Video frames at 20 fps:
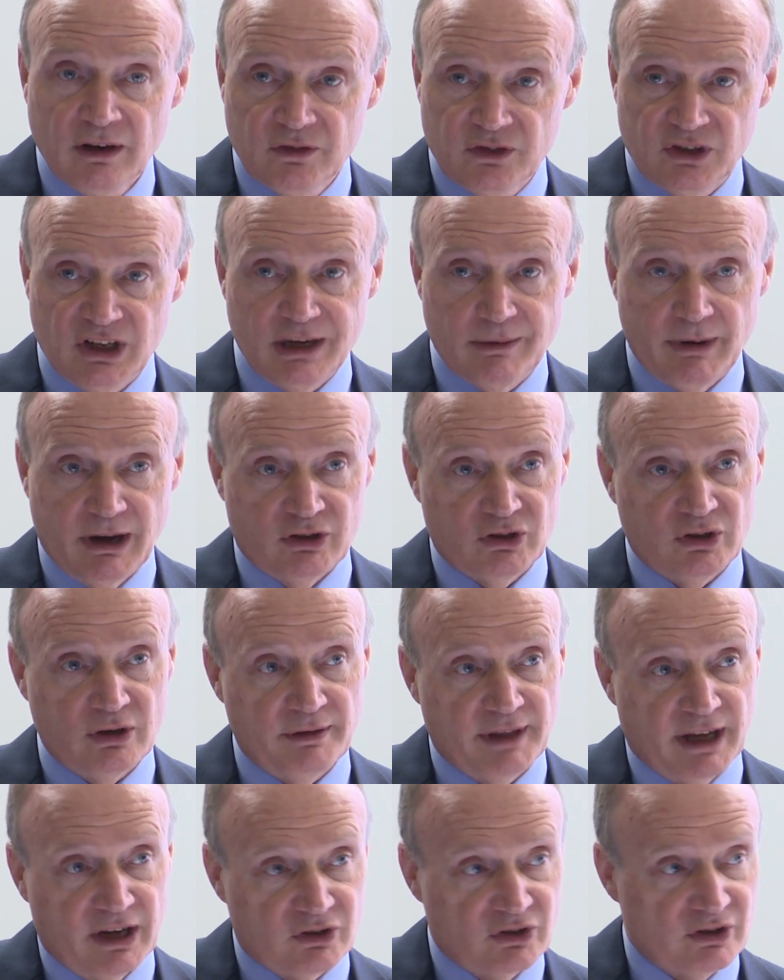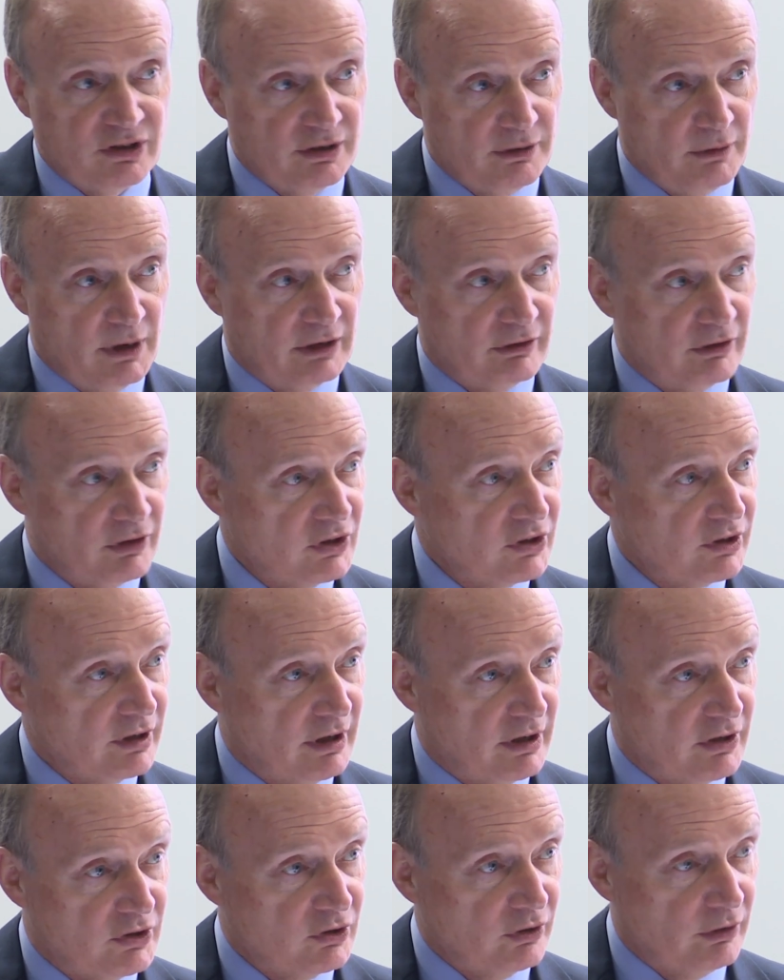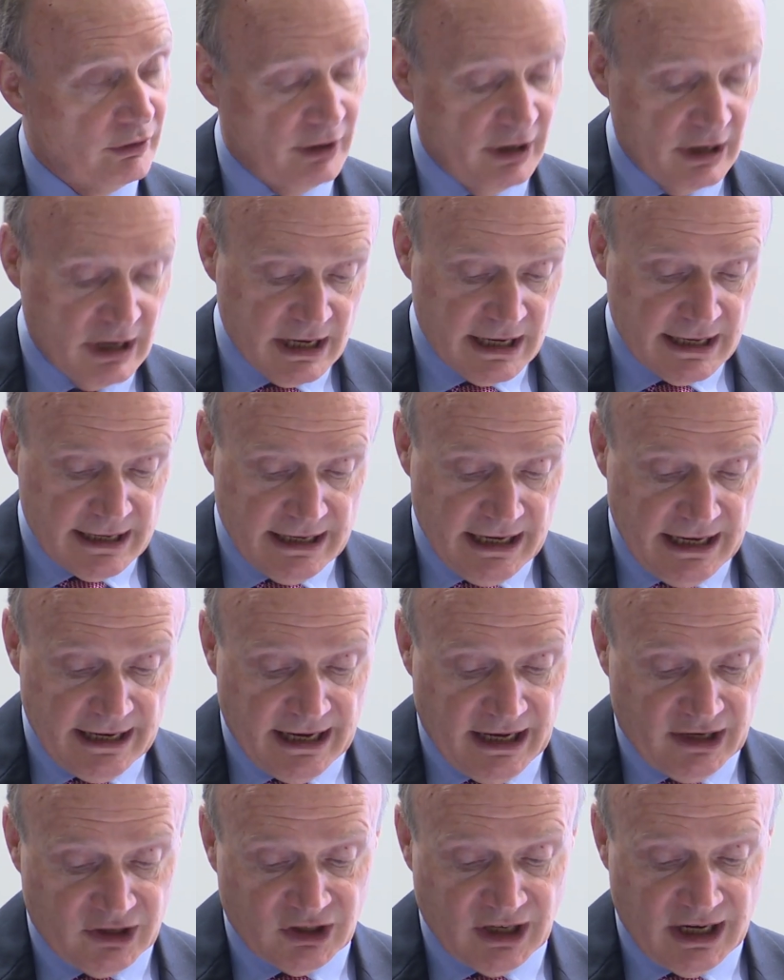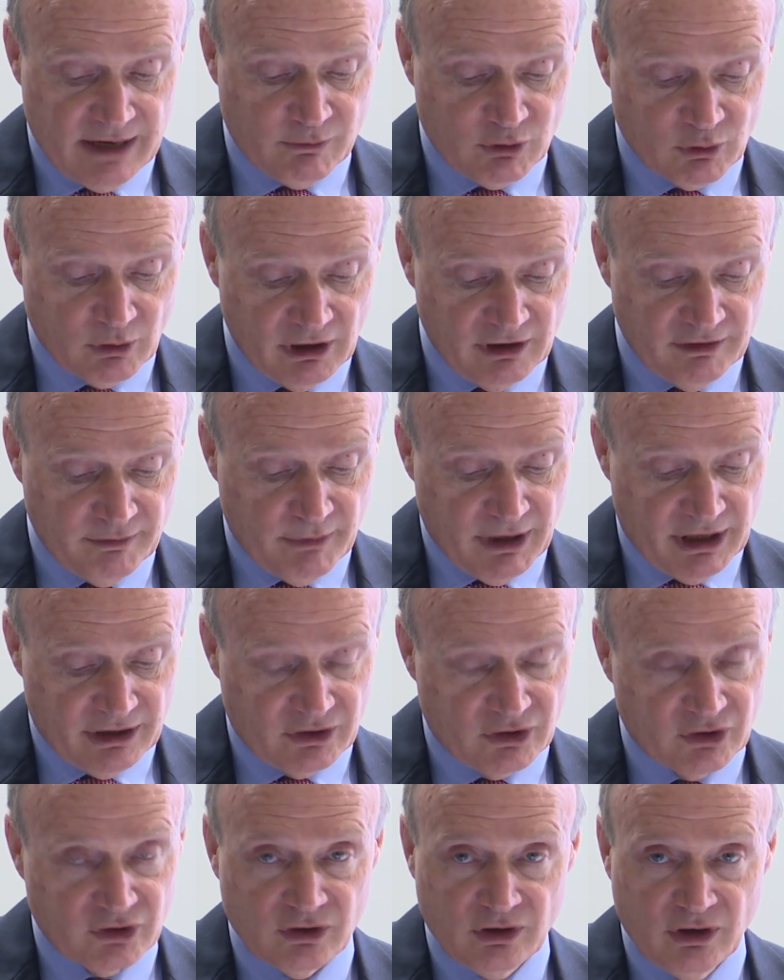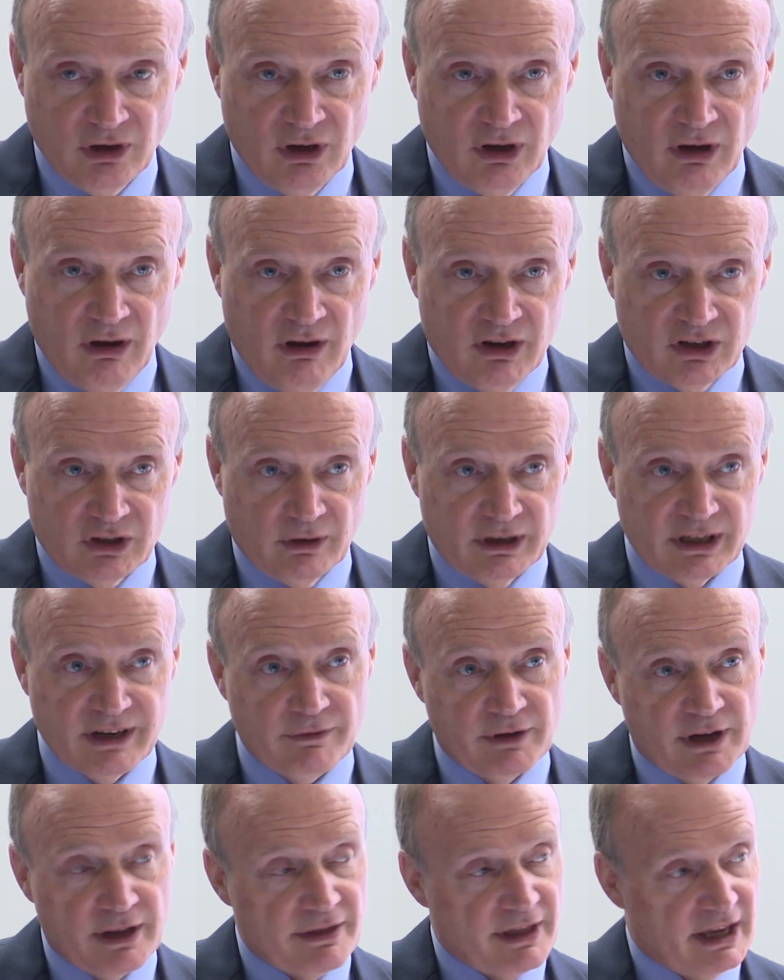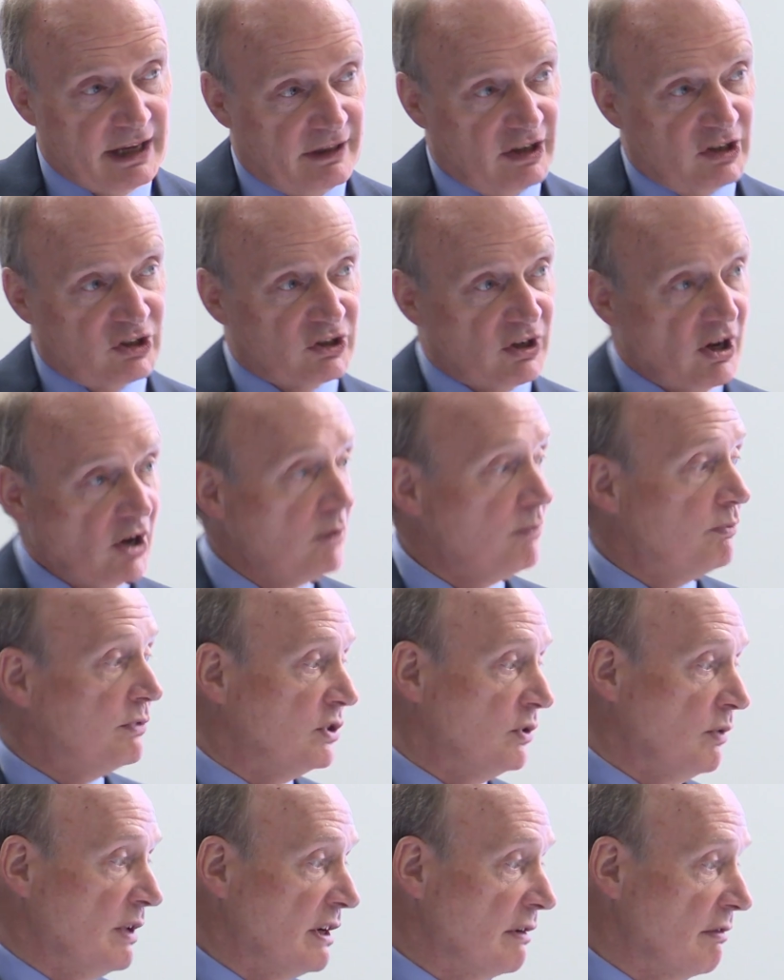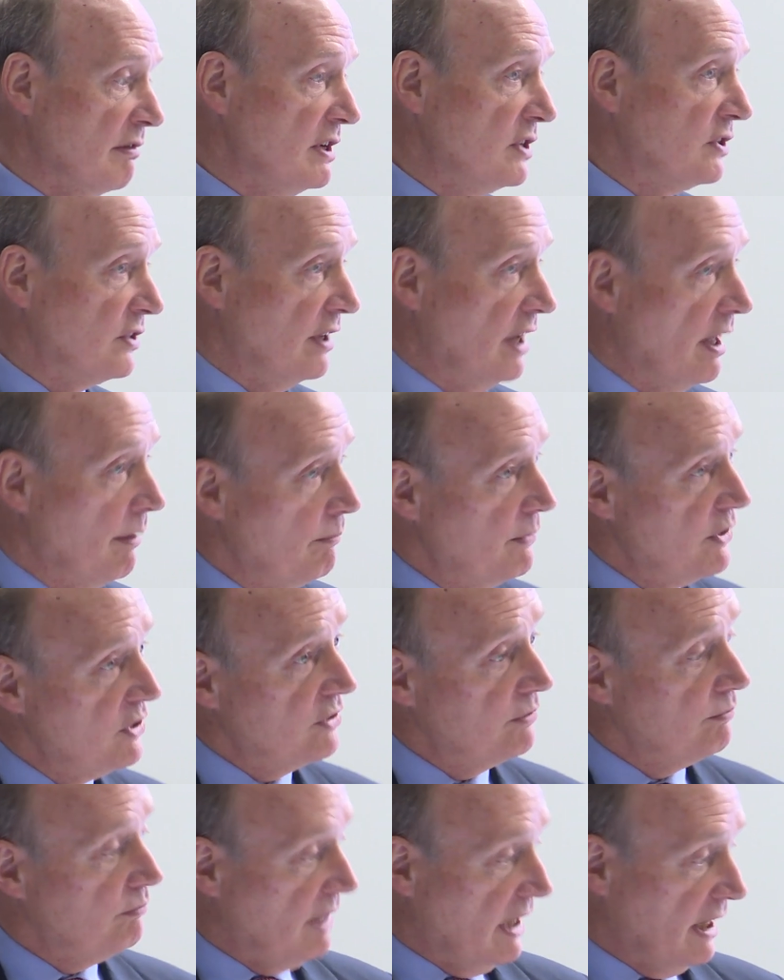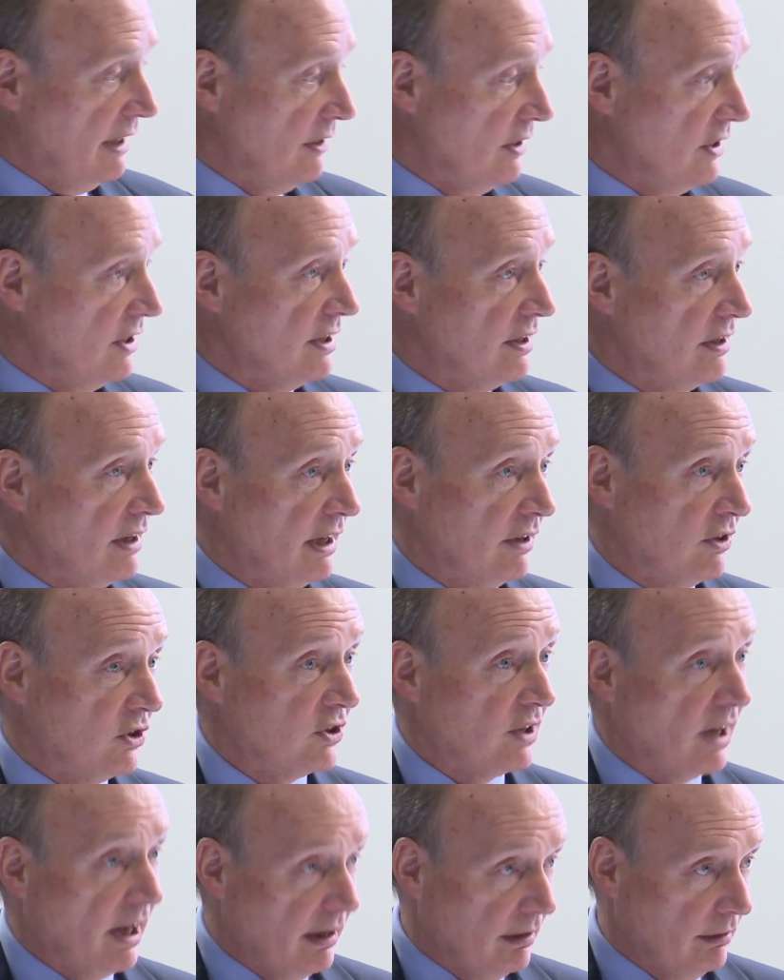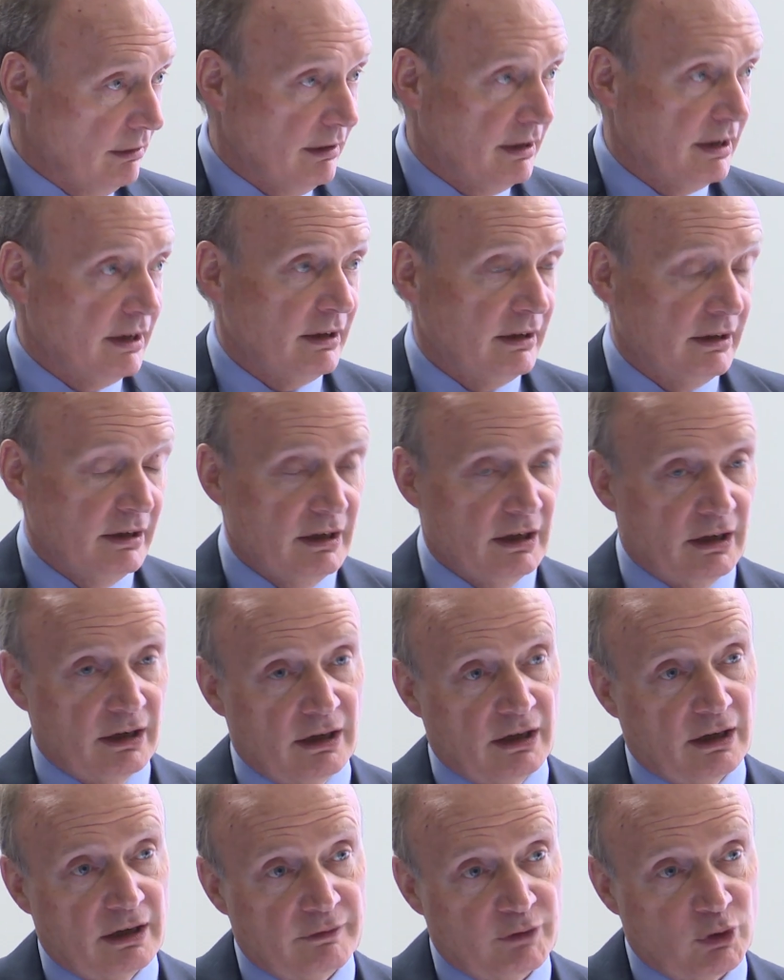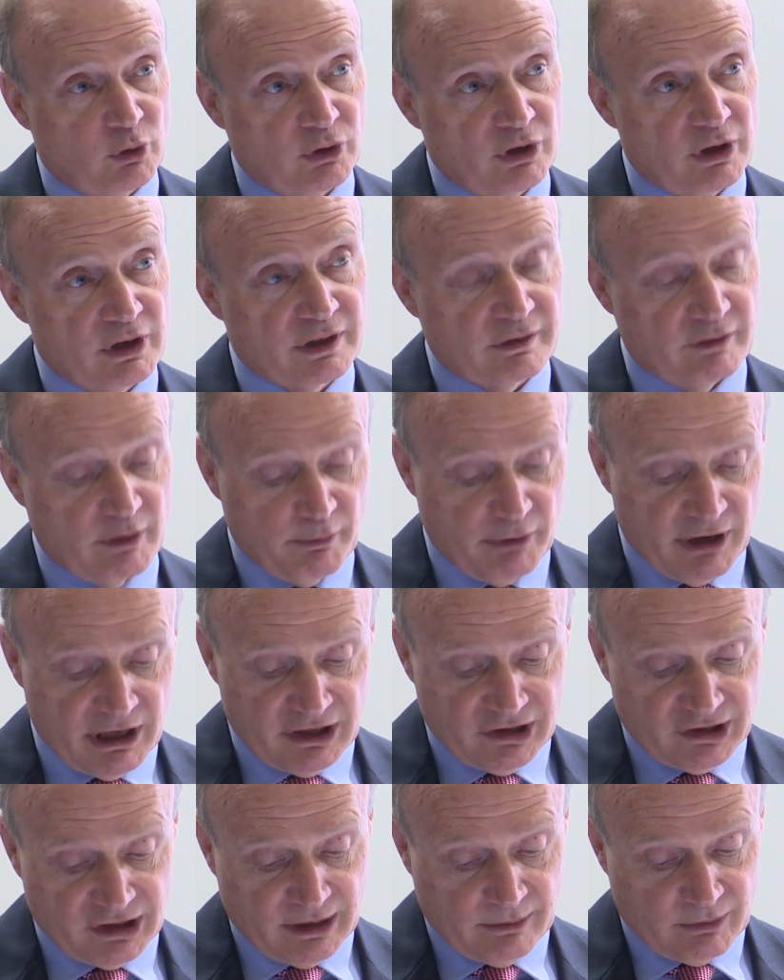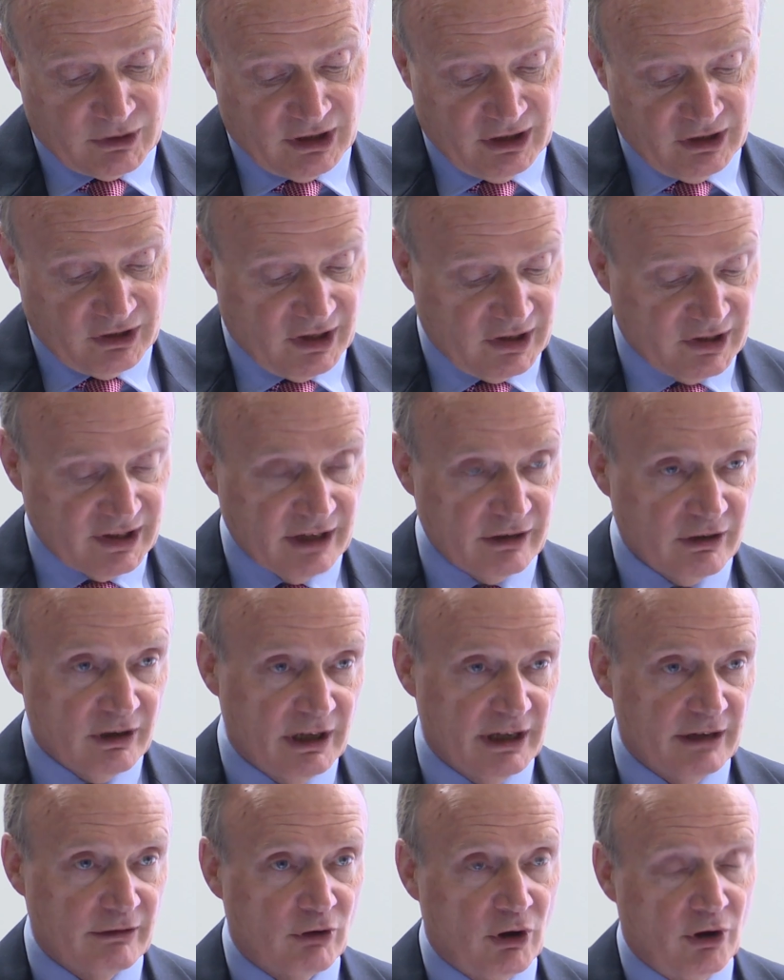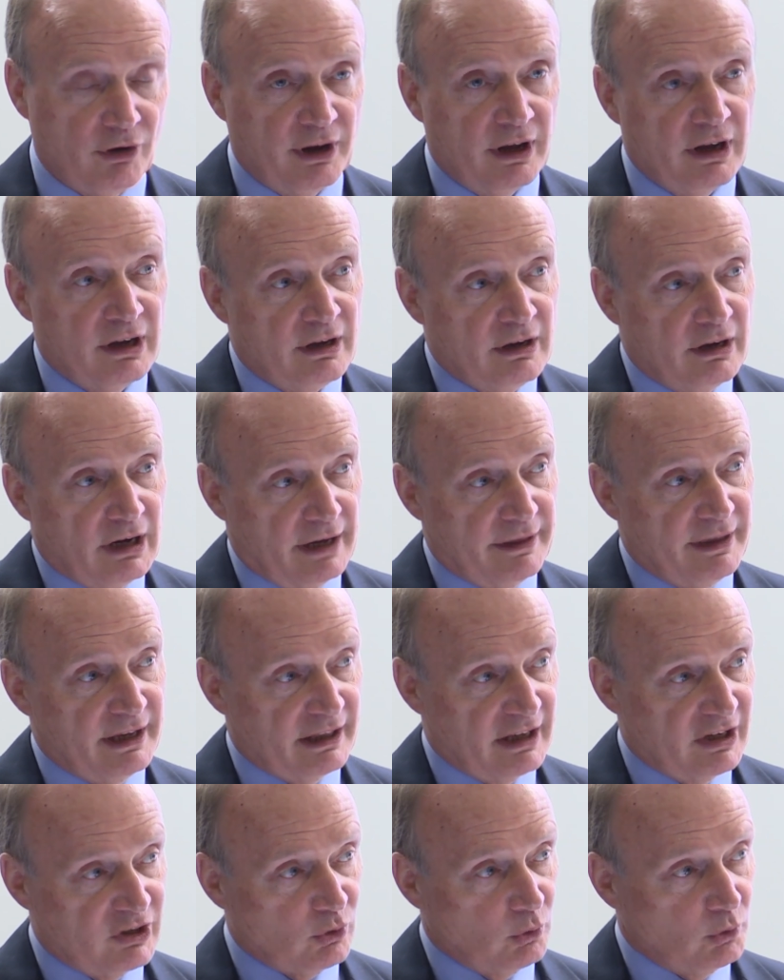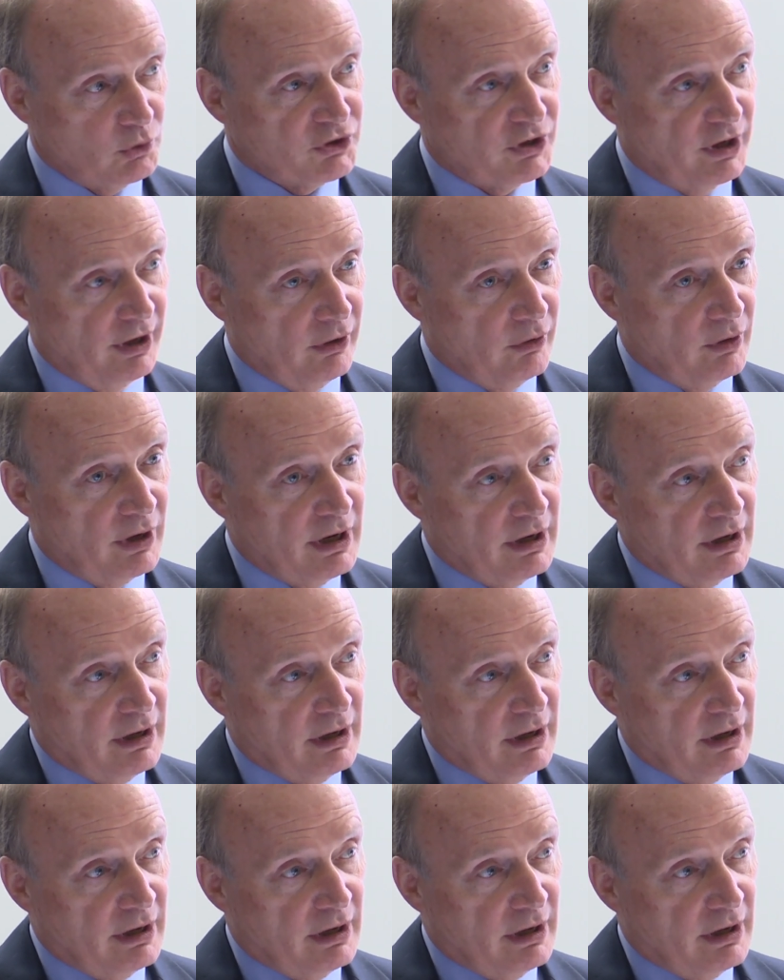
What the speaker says: seen about 2,200 starts on in that same 12 months. So I definitely think there's scope to increase the numbers and the scale of your use of apprenticeships. And as I said earlier on, I think there's also